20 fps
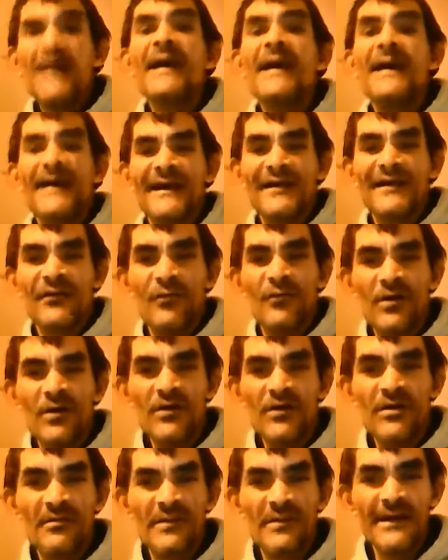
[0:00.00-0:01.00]
Hey,
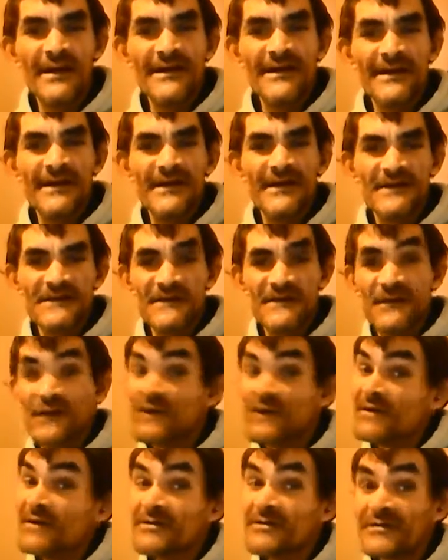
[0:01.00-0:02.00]
welcome back guys to
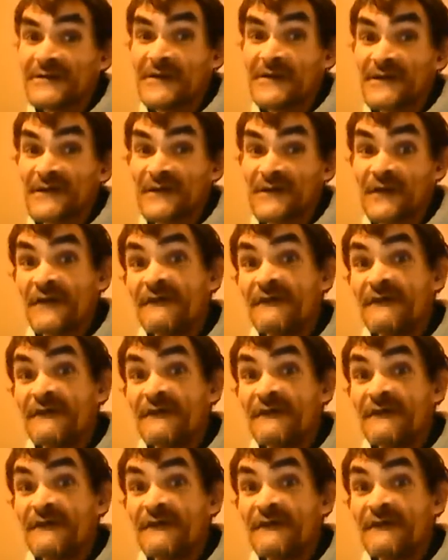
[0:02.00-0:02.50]
another edition